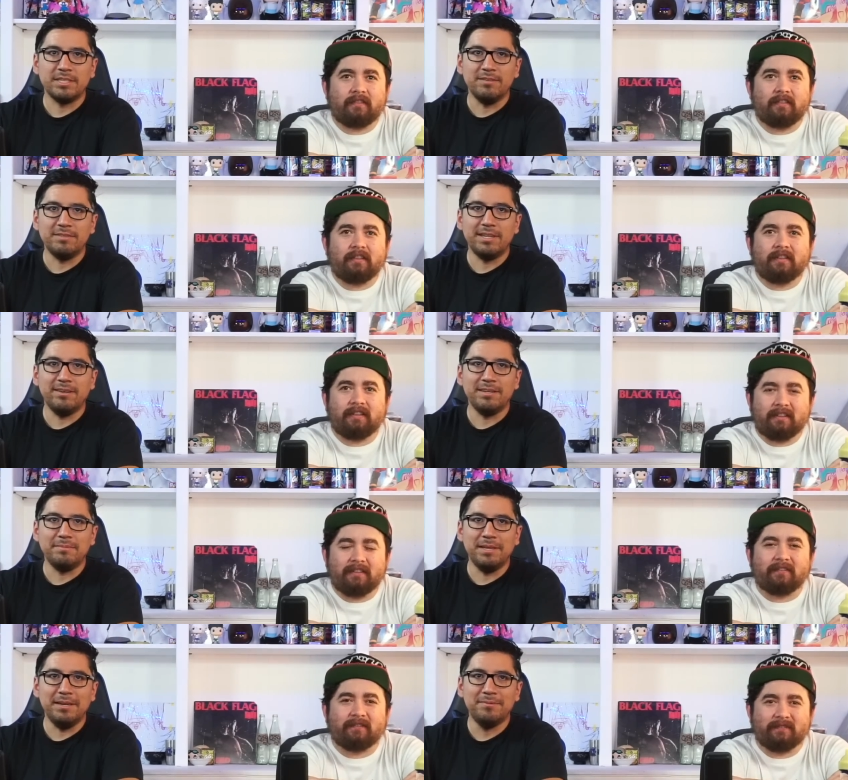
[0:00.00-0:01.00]
Speaker 1: She gonna tear
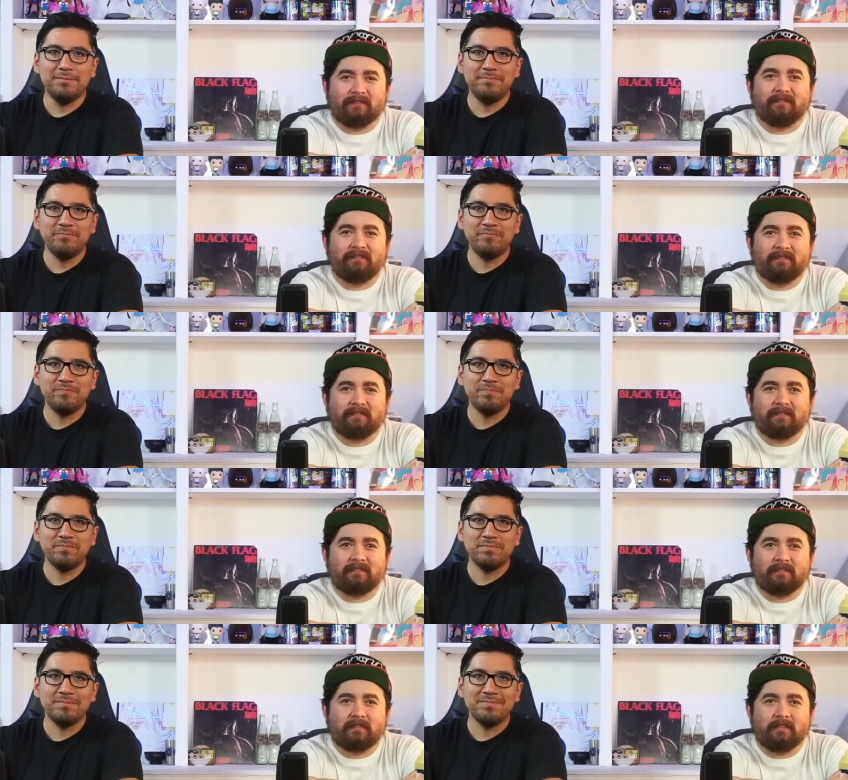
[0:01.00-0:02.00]
it up now. Mm -hmm.
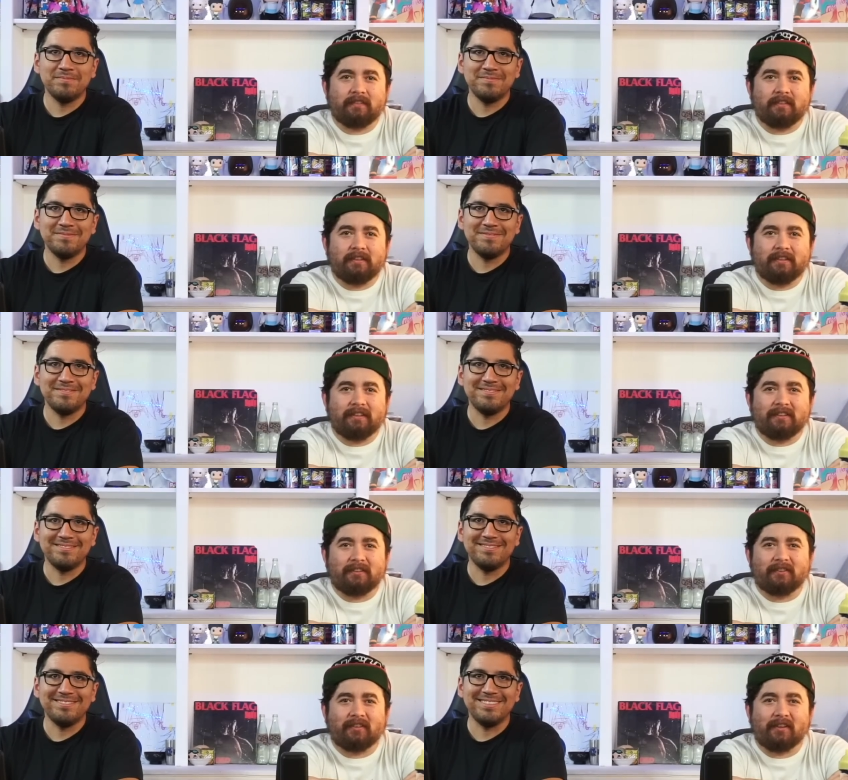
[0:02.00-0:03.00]

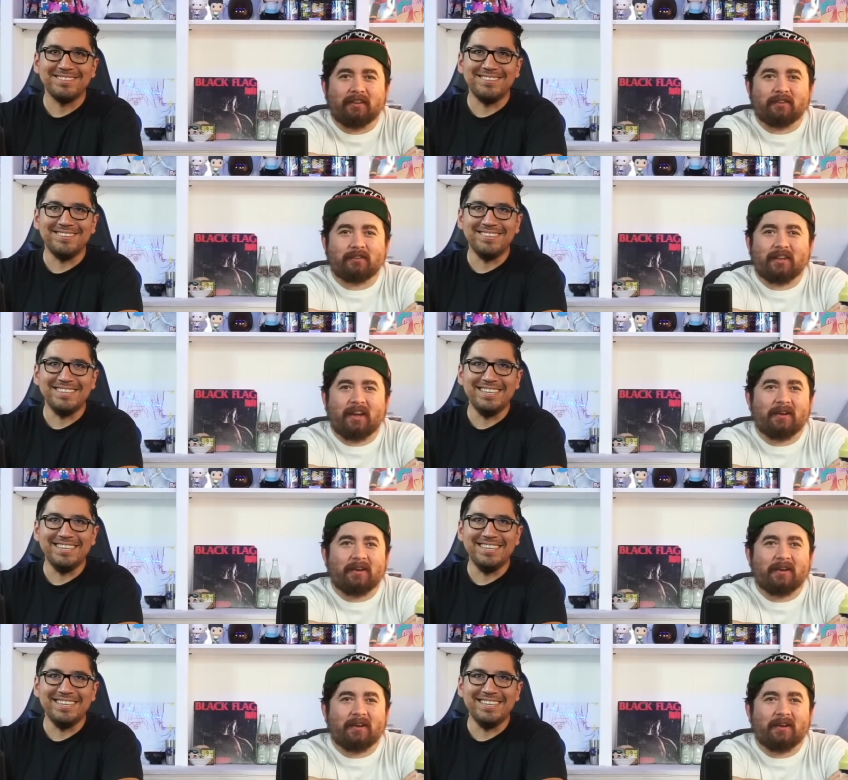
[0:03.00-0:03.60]
She's Oh,